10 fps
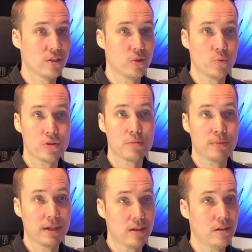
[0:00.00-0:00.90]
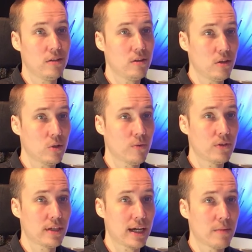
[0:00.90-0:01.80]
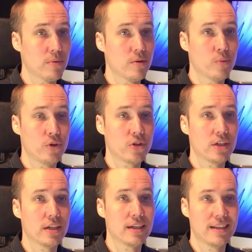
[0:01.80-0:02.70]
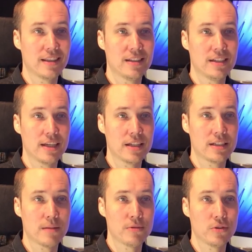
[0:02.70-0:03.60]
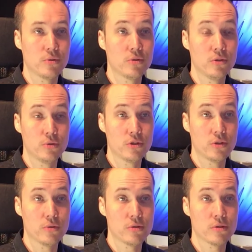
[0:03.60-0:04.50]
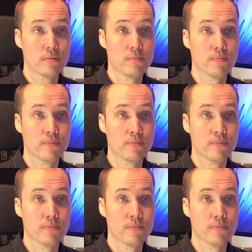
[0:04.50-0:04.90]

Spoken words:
you will spend a lot of time working in the DAW you choose.